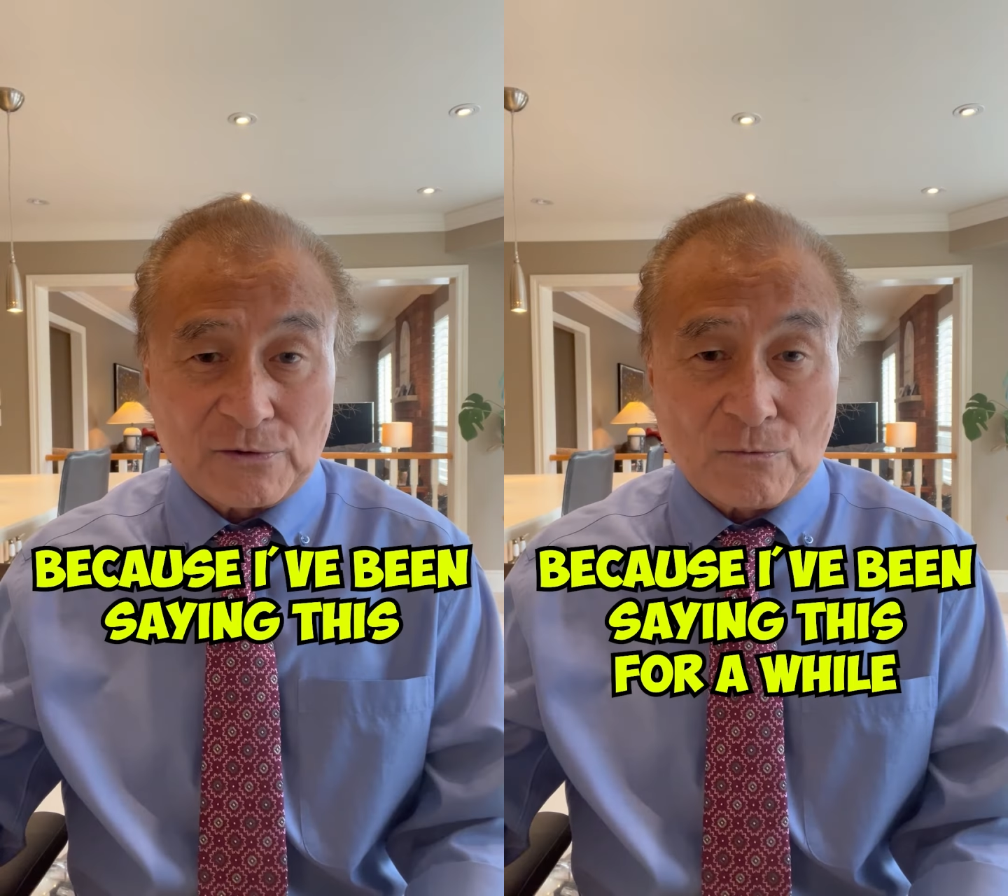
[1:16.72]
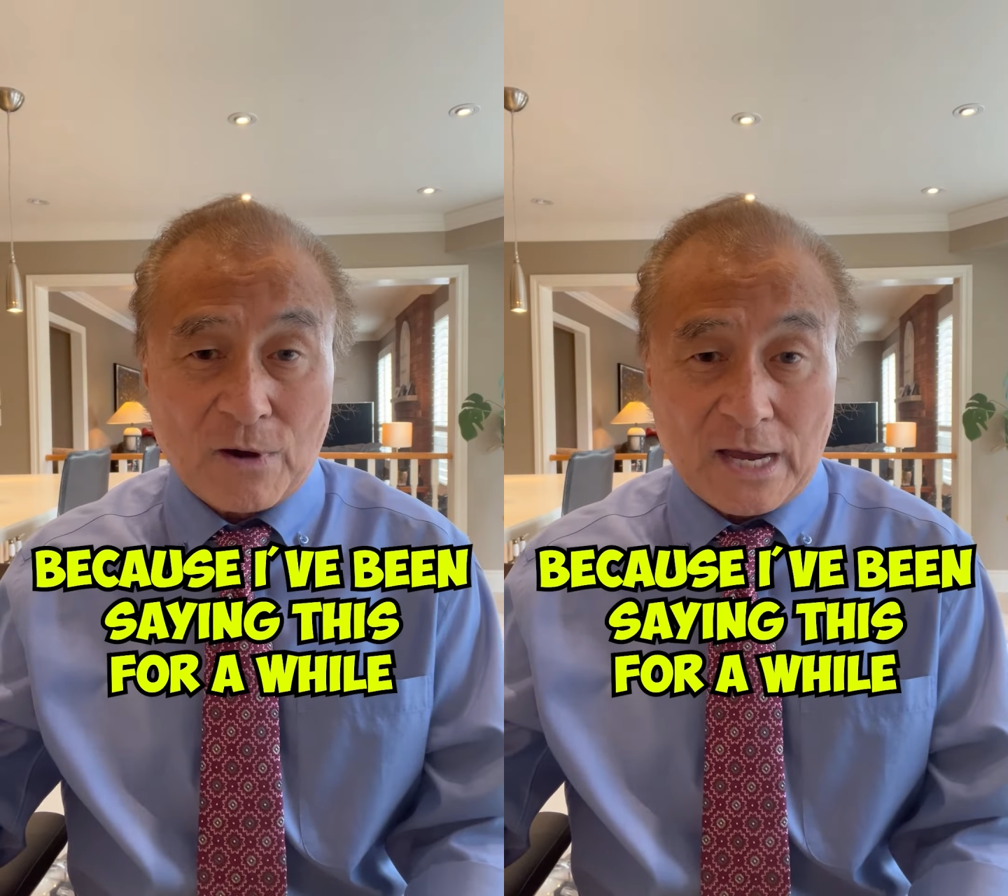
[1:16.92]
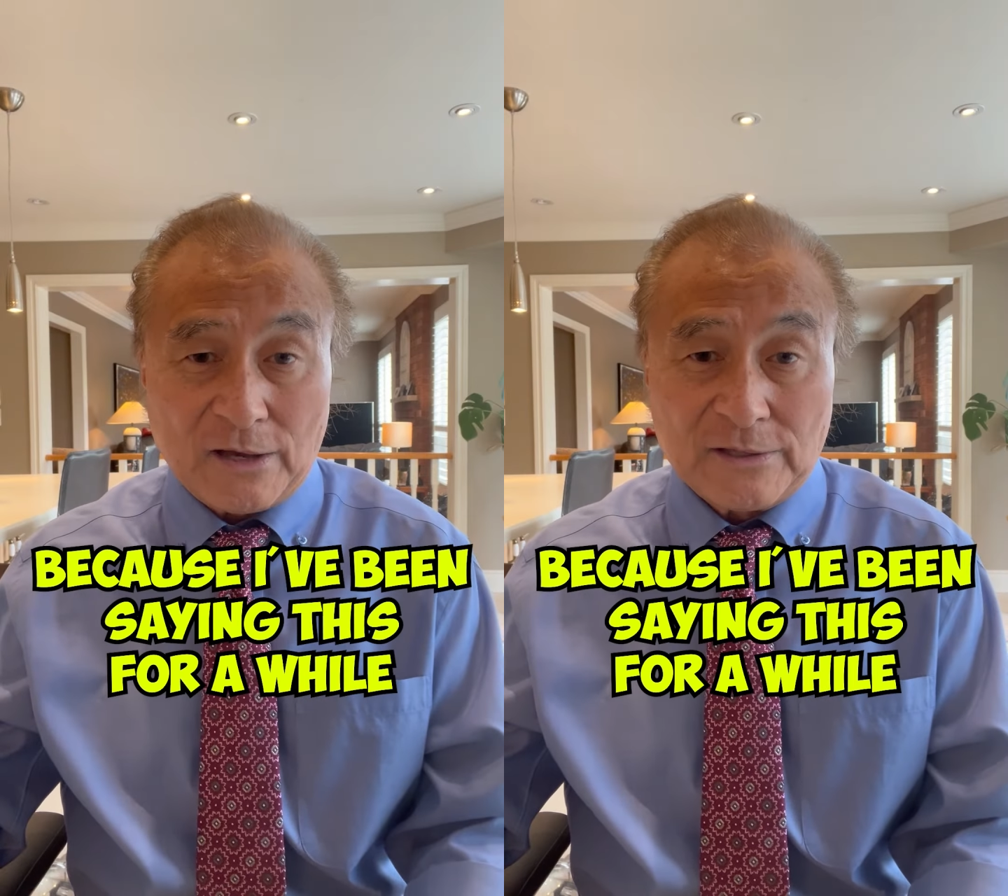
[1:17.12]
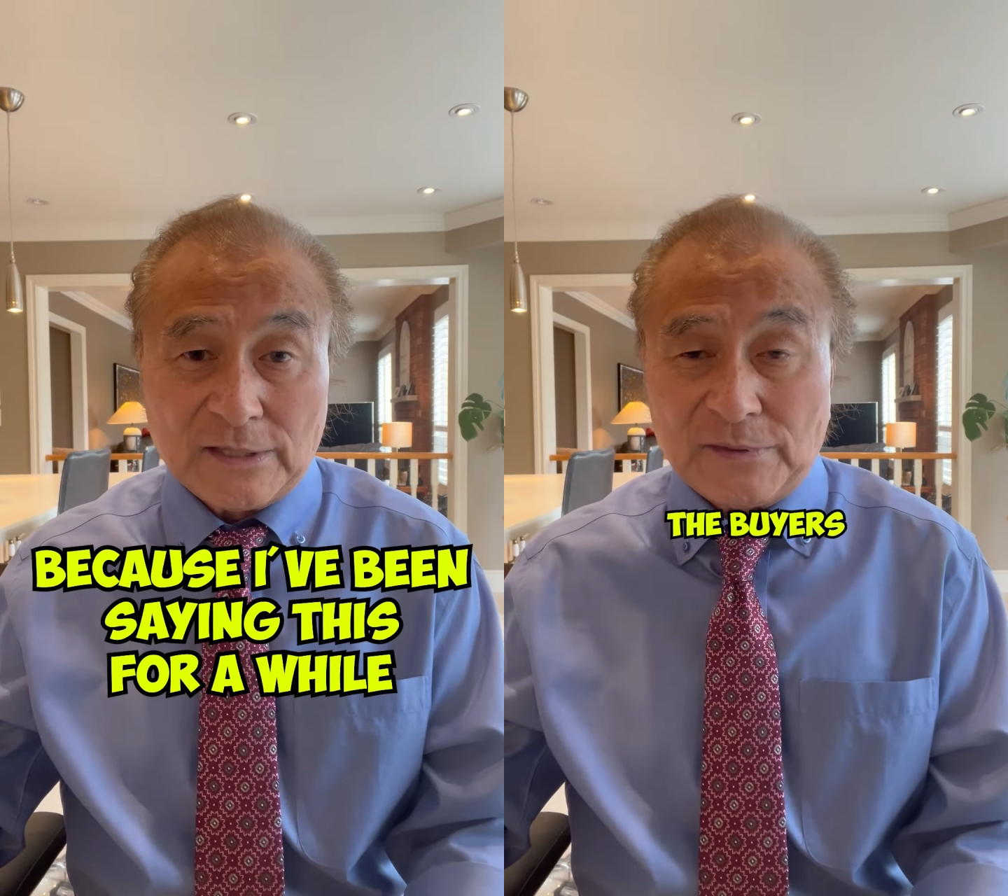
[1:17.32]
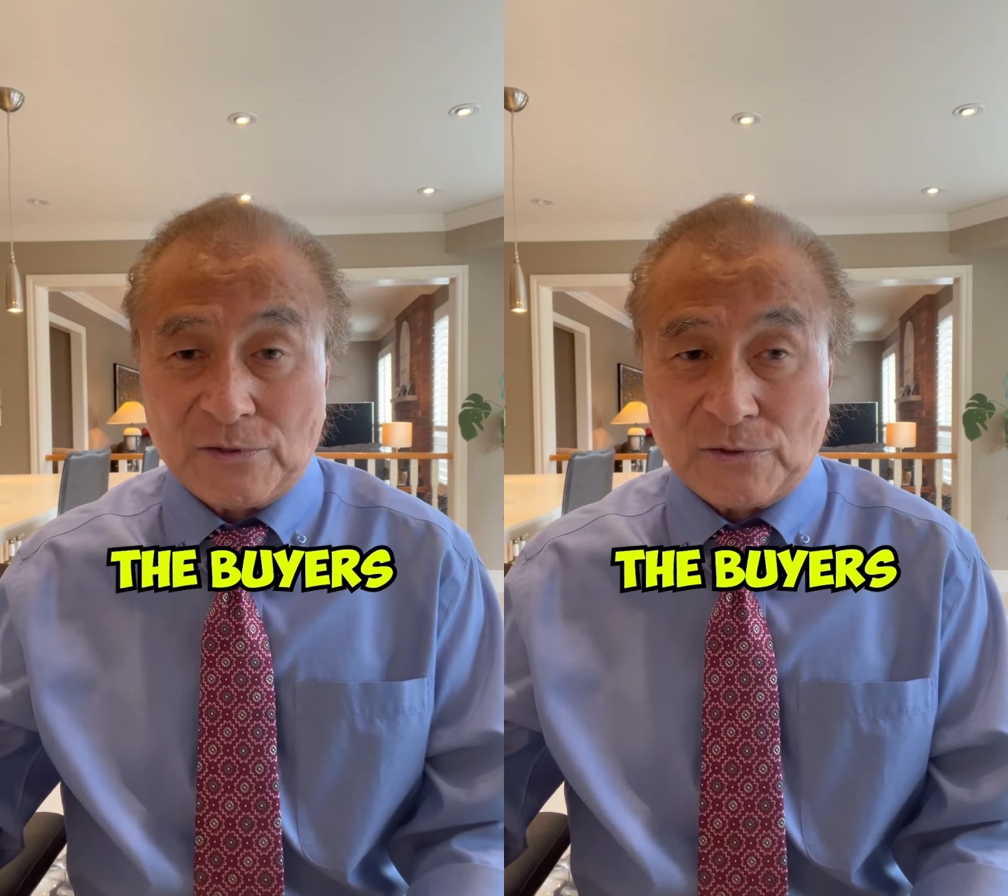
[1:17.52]
a while.
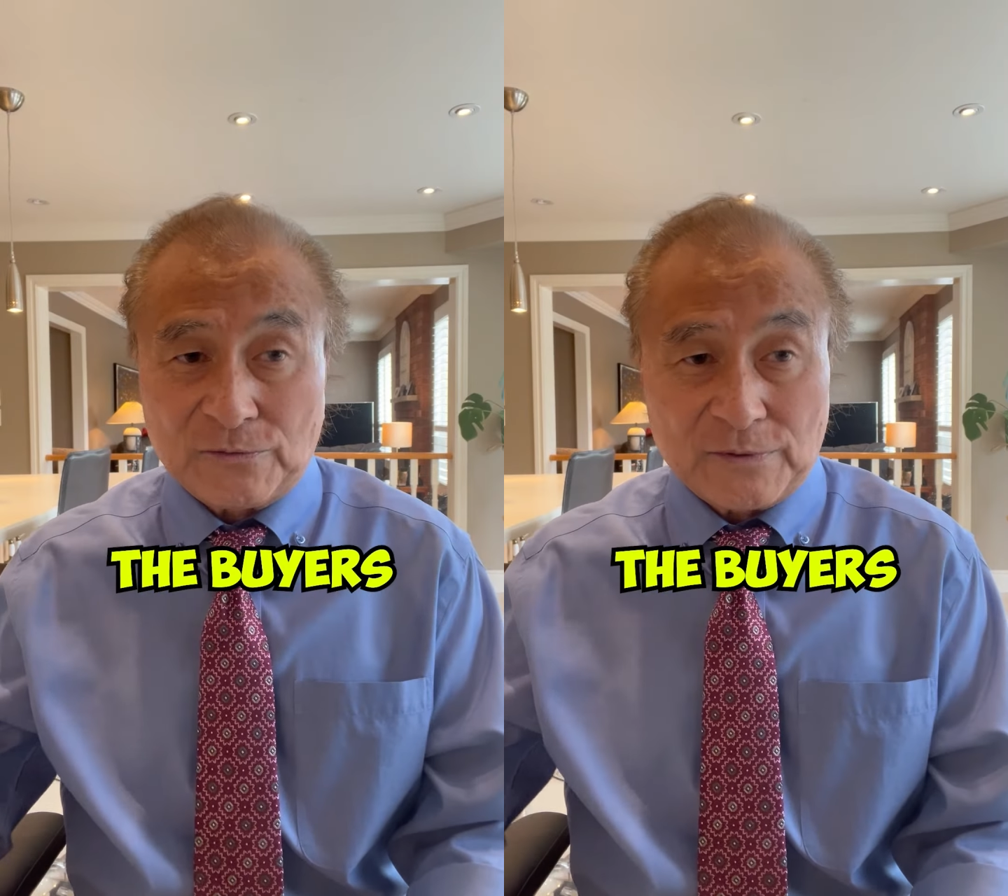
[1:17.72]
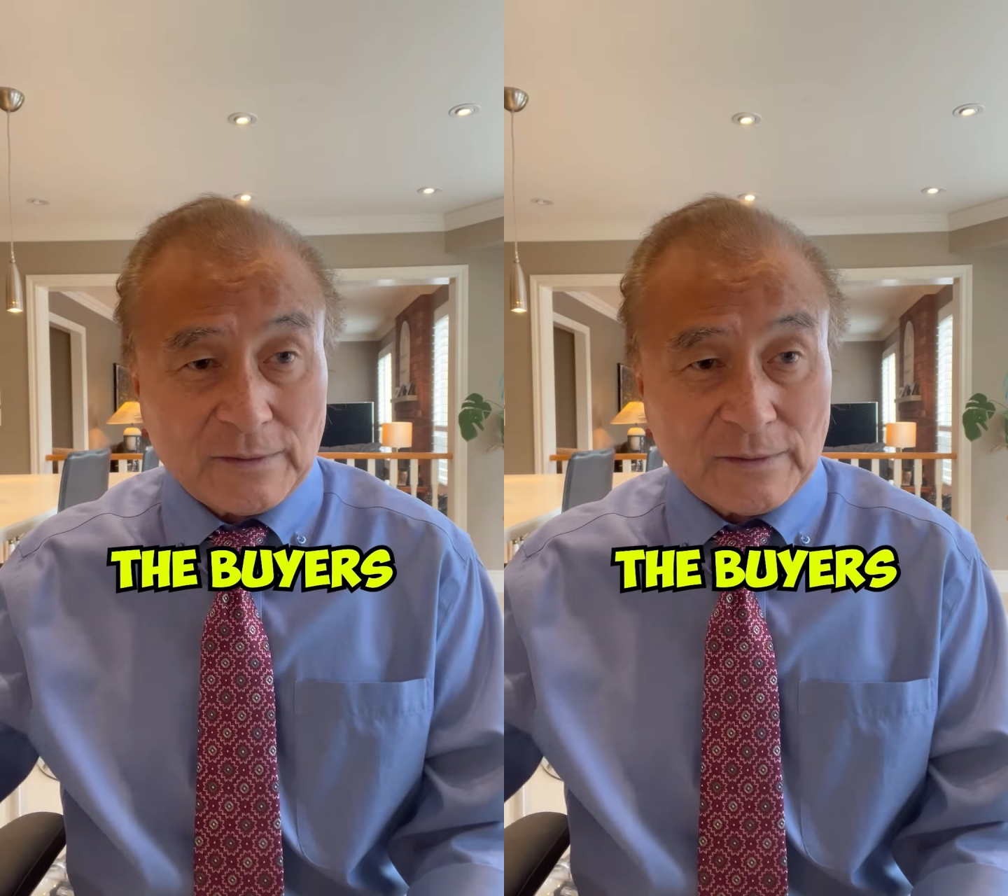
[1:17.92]
You know,